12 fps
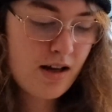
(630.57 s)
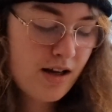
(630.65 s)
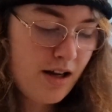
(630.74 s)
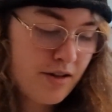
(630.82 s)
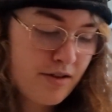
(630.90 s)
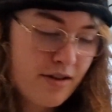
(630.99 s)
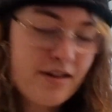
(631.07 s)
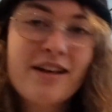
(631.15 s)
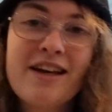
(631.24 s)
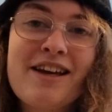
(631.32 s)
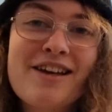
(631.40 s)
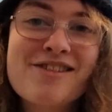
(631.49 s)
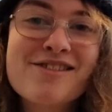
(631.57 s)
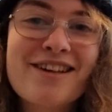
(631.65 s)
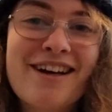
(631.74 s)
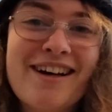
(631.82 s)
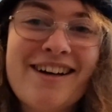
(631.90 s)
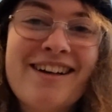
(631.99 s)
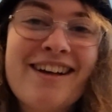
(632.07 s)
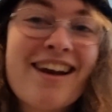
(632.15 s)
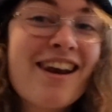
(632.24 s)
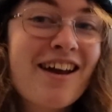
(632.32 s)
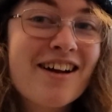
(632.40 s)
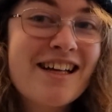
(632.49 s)
is his
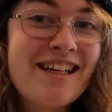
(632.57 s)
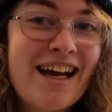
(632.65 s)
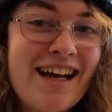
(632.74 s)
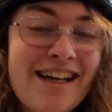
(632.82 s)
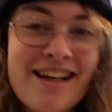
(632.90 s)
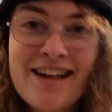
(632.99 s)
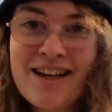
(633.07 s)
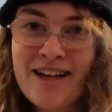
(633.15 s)
lucky day,